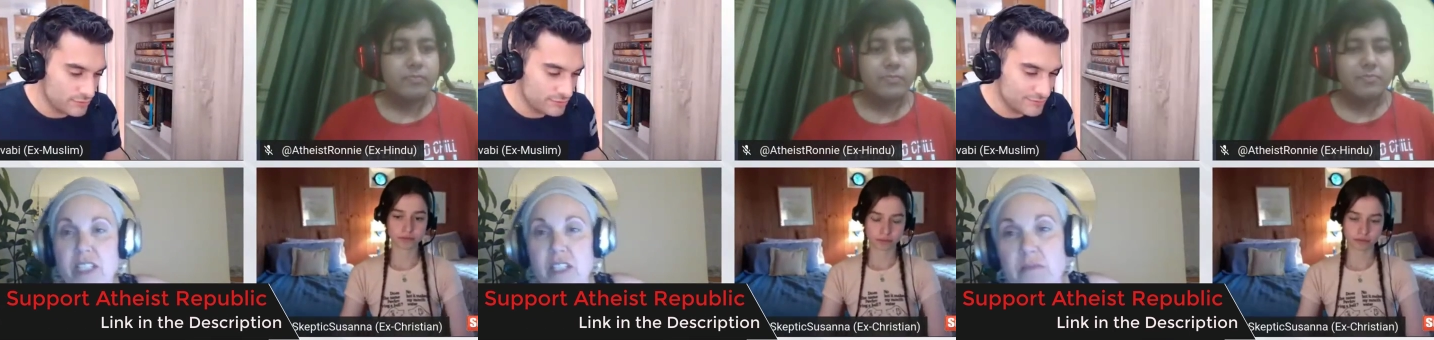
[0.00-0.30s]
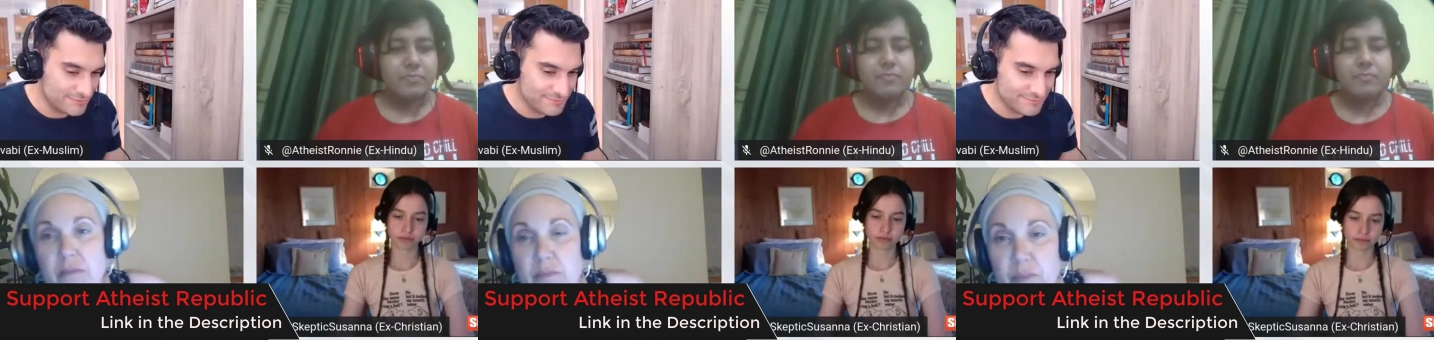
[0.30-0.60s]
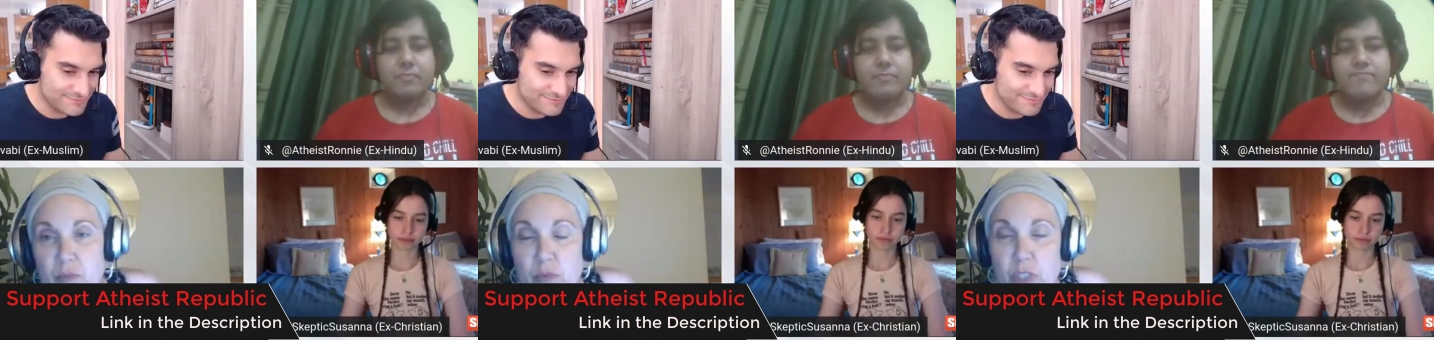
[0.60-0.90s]
Speaker 1: a,
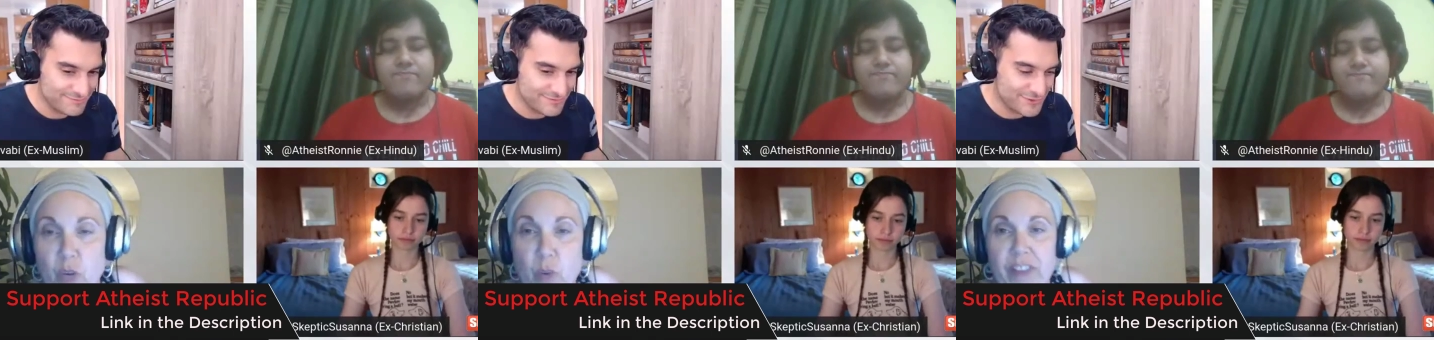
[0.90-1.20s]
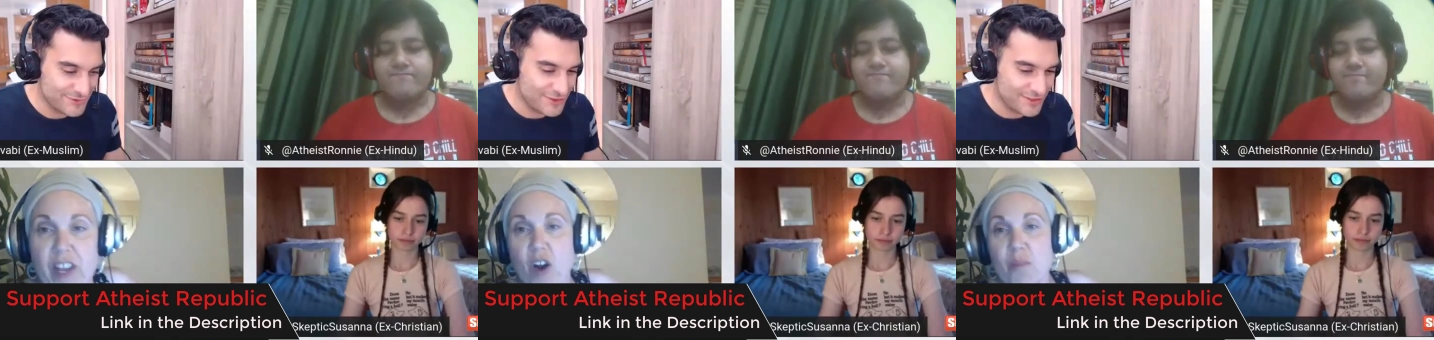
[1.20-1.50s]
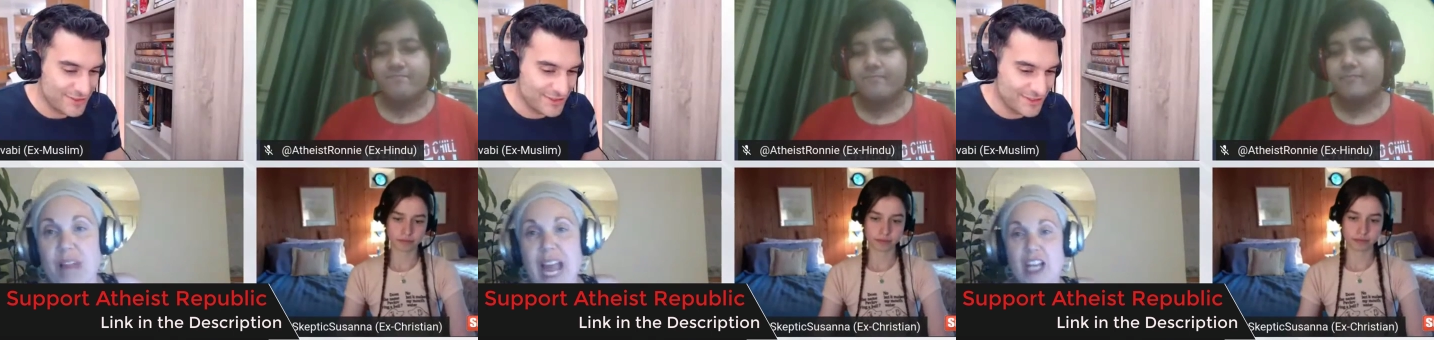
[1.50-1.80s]
you know, what they call
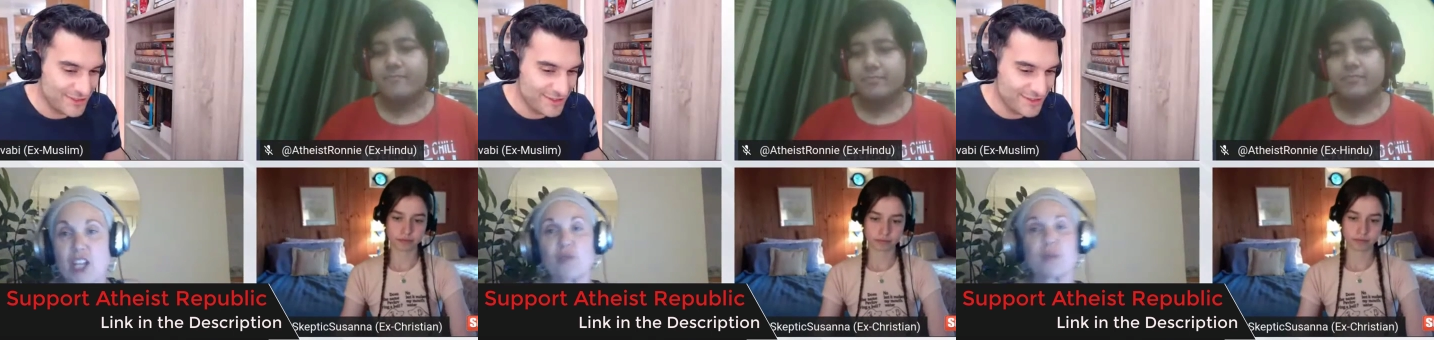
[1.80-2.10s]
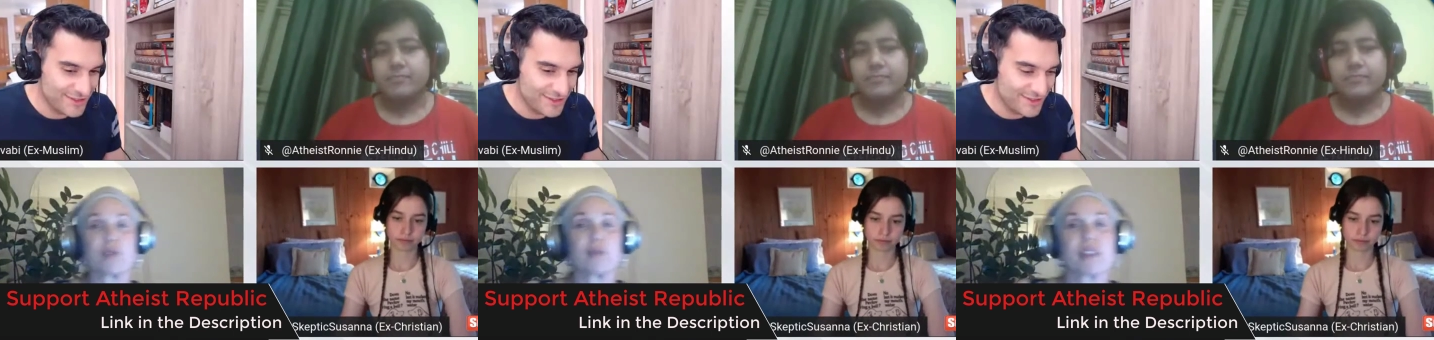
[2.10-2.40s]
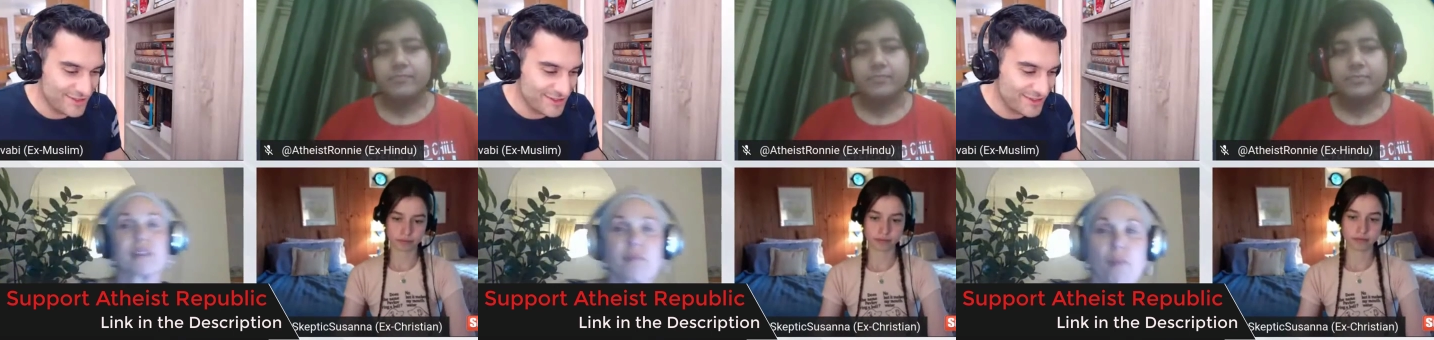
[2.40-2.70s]
black humor,
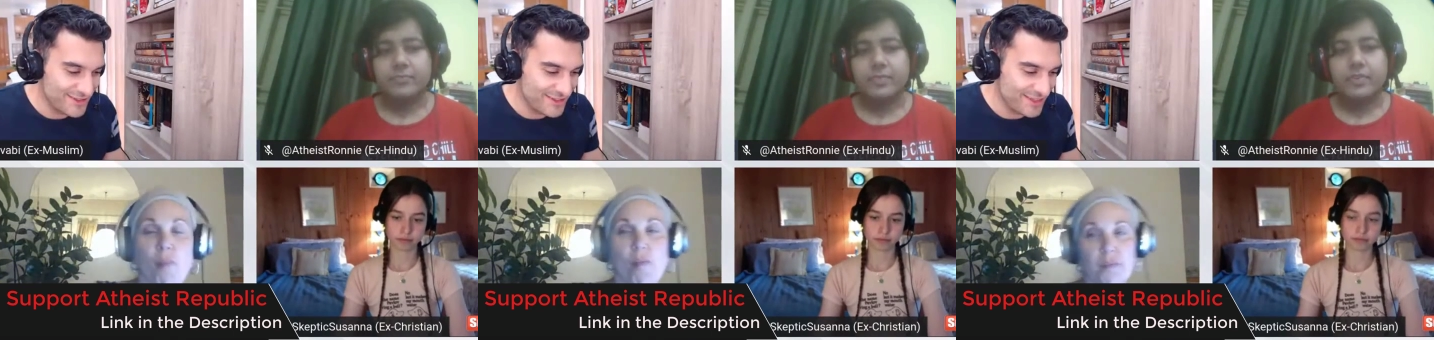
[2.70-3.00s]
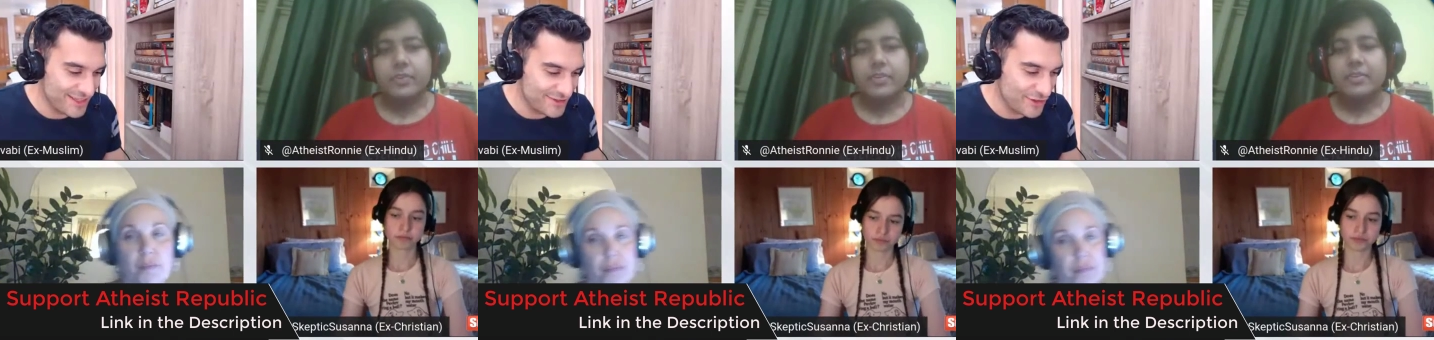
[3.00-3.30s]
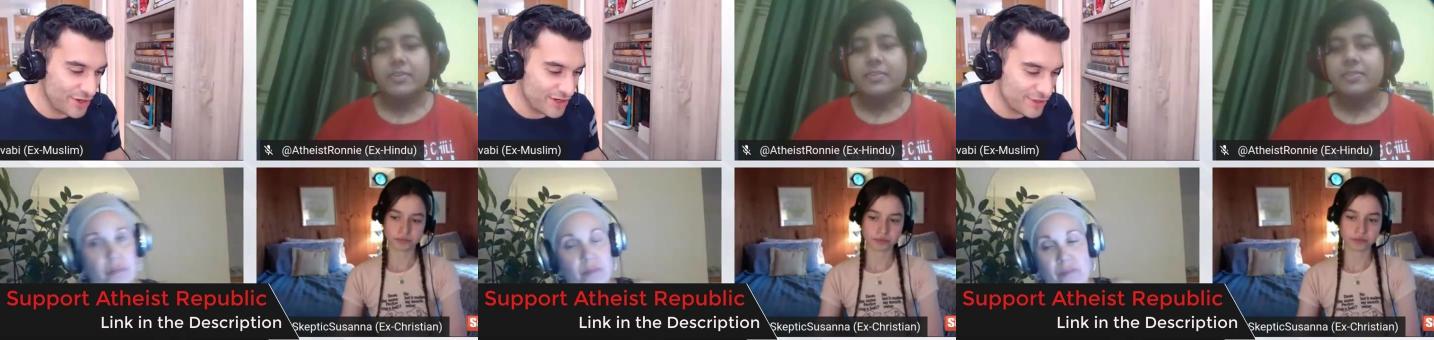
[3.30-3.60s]
but
Speaker 2: yeah,
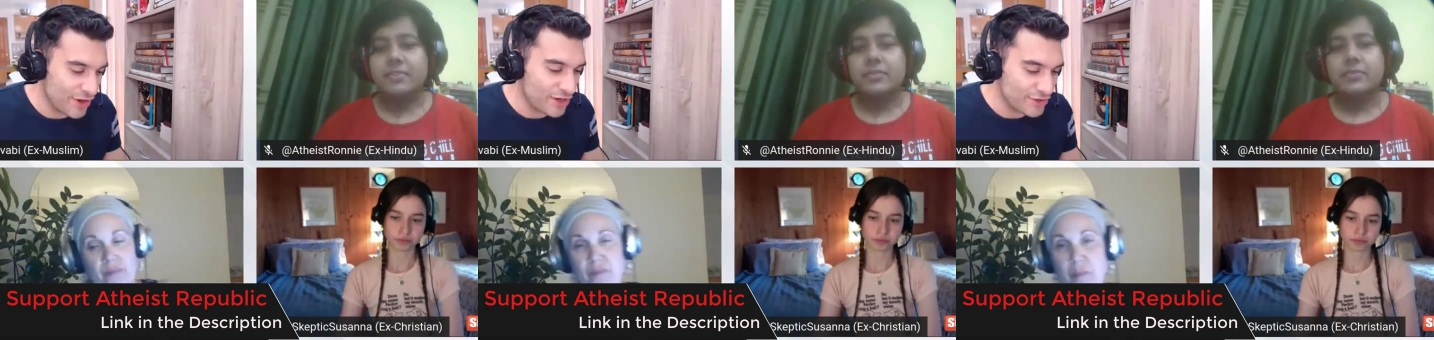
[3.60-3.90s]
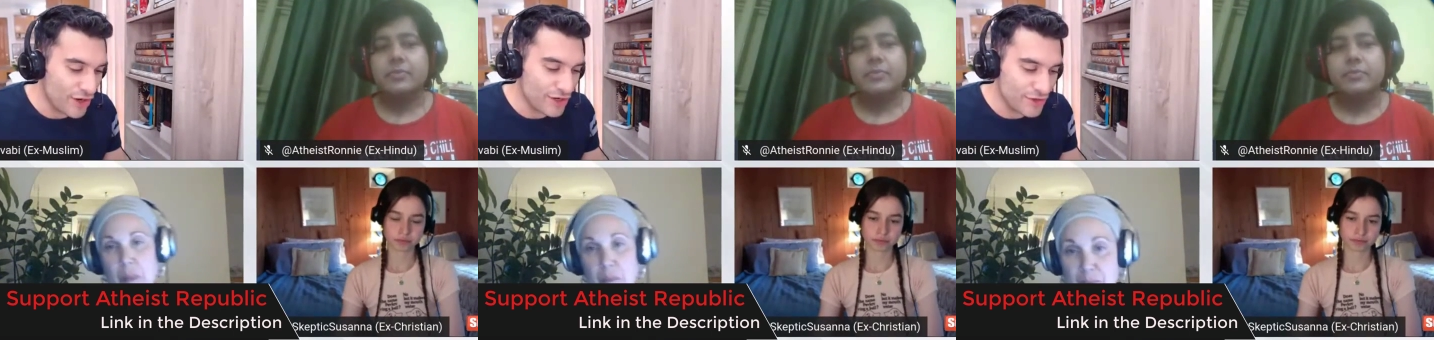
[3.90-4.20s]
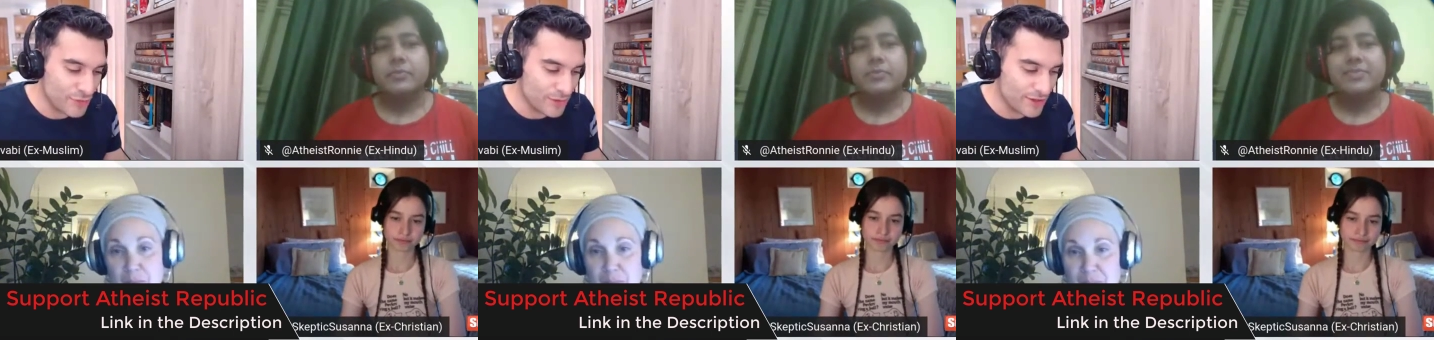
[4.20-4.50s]
dark, dark,
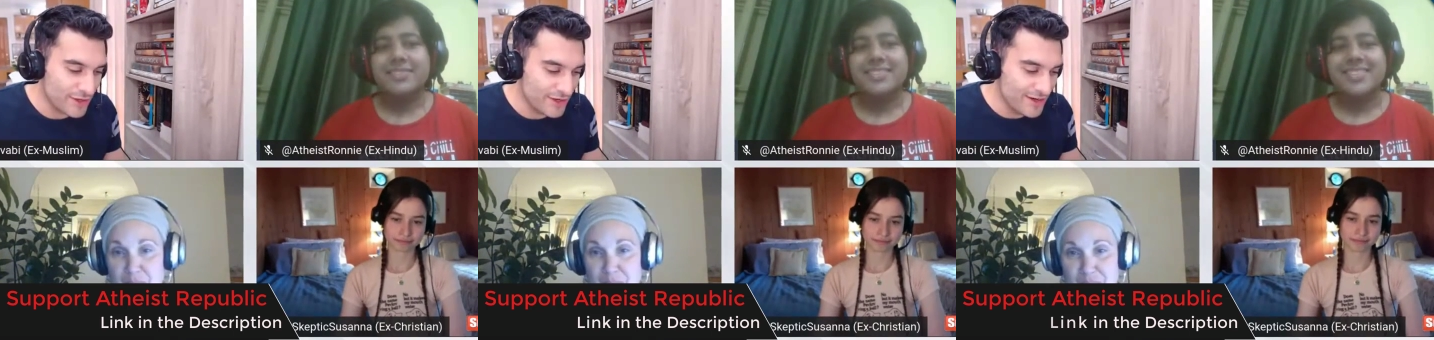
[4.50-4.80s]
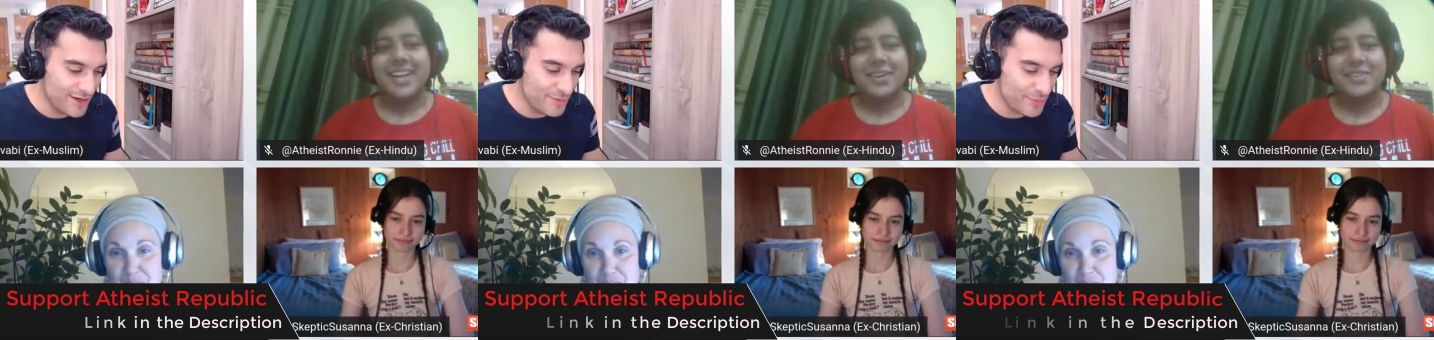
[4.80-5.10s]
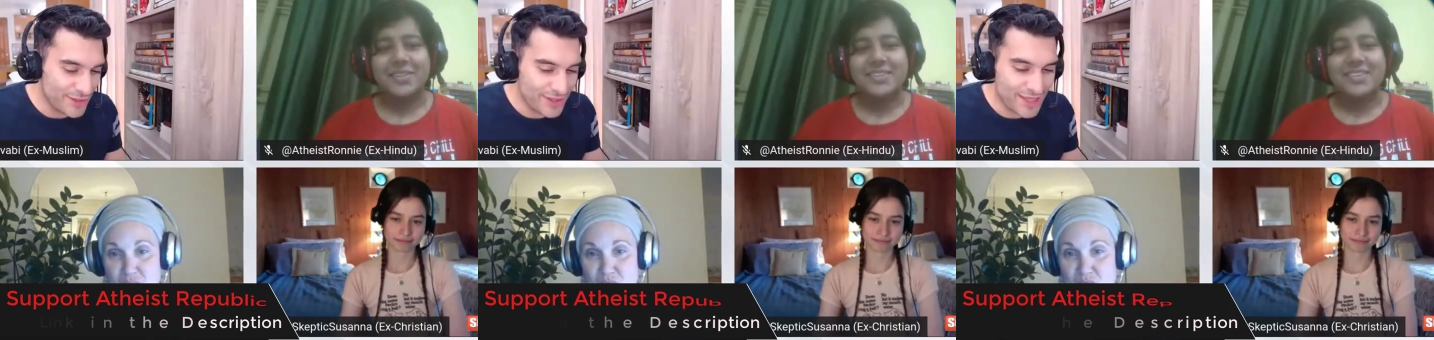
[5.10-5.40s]
dark humor. But